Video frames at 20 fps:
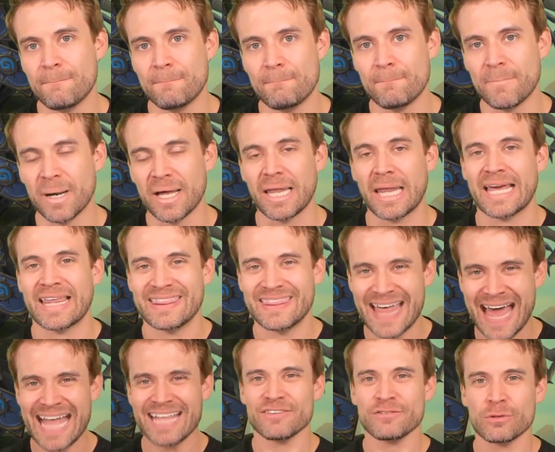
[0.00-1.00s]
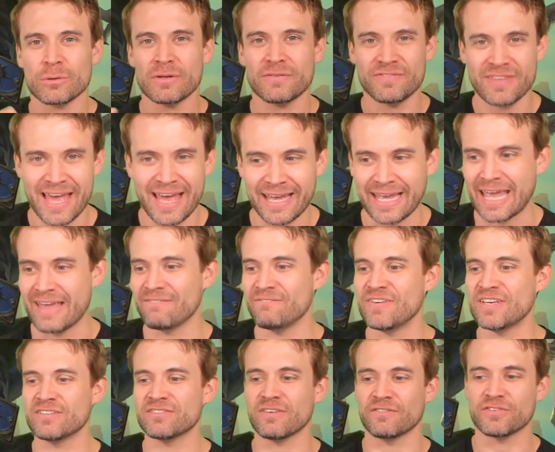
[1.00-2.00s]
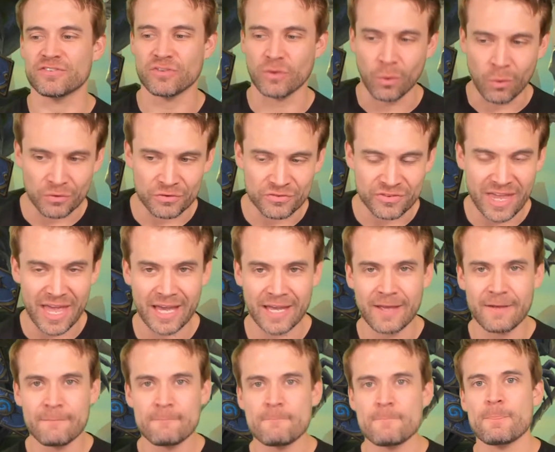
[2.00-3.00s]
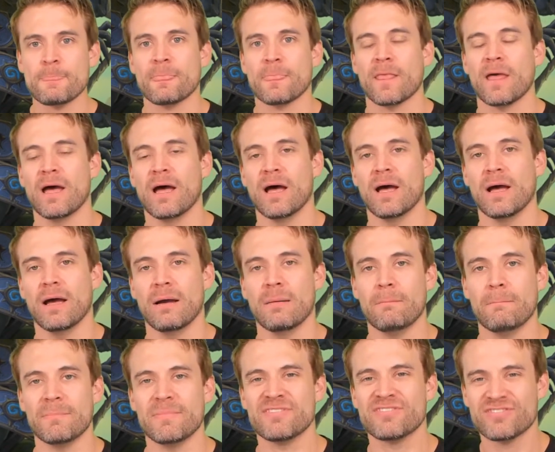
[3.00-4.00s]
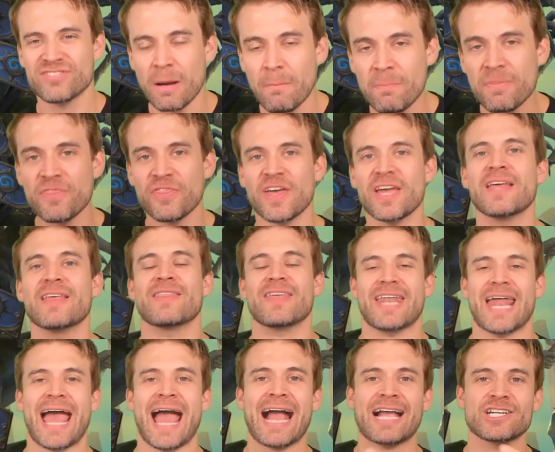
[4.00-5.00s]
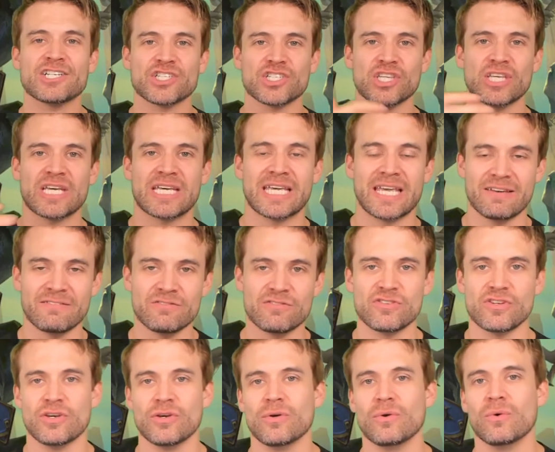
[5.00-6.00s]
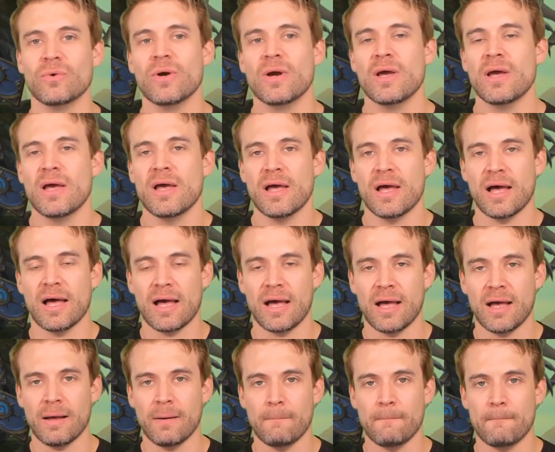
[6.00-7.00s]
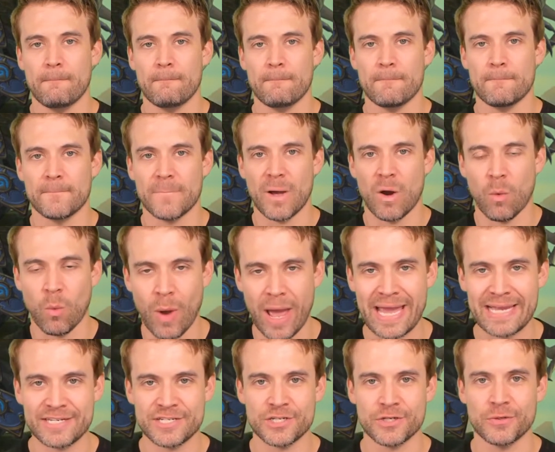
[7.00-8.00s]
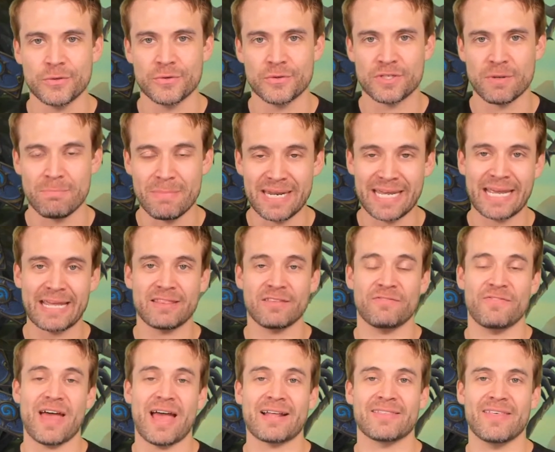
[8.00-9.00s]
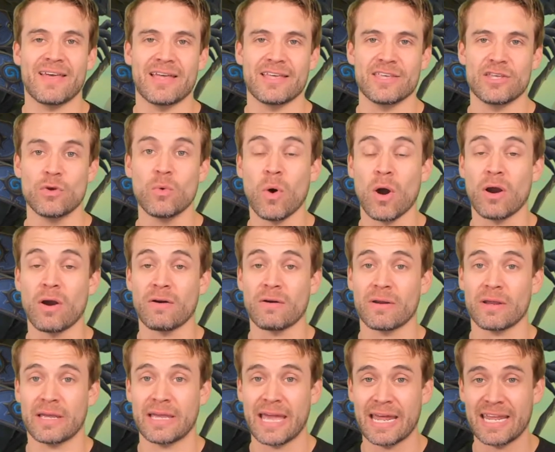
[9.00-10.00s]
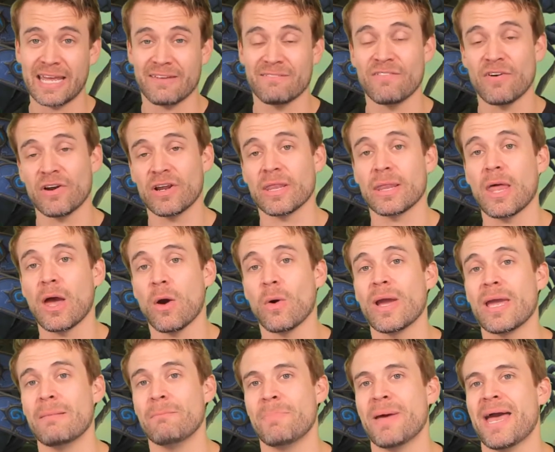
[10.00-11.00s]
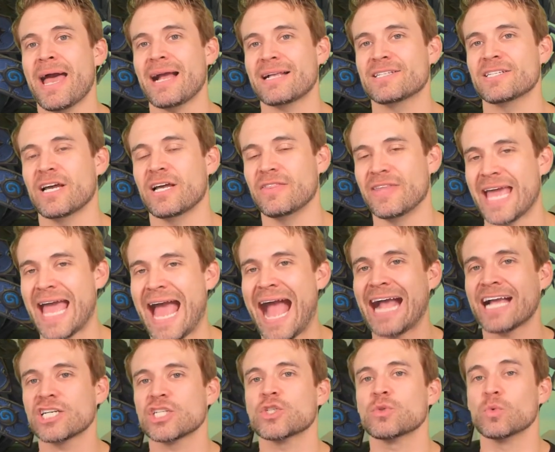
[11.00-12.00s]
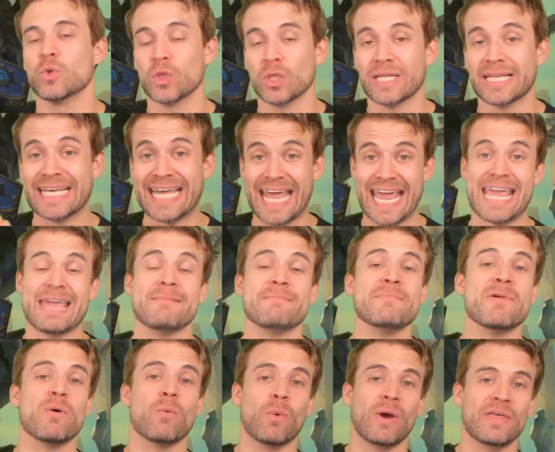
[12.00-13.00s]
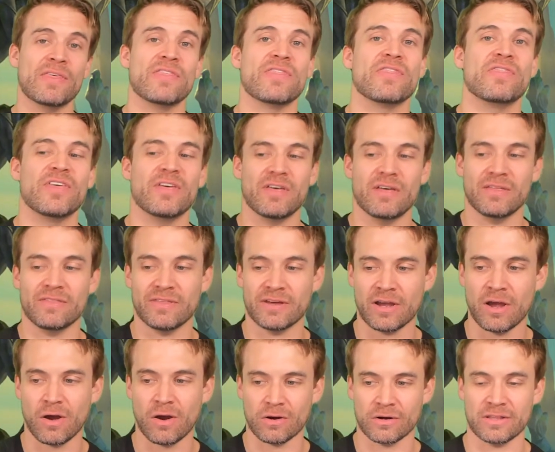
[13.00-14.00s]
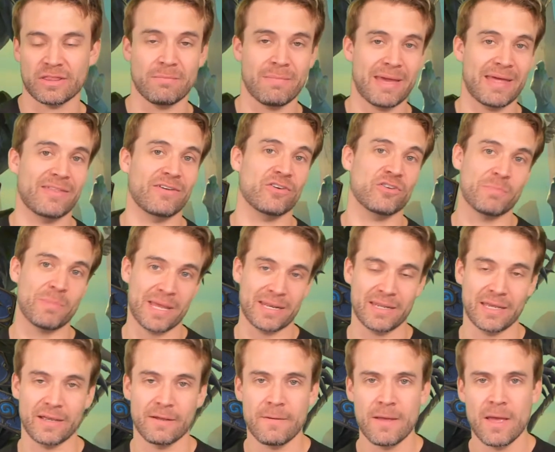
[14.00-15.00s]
but, like, that sort of deck, a Feast of Souls deck, something that actually gives you a way to mitigate the fact that you are getting a very low impact on the actual game with the card and the mana that you're spending.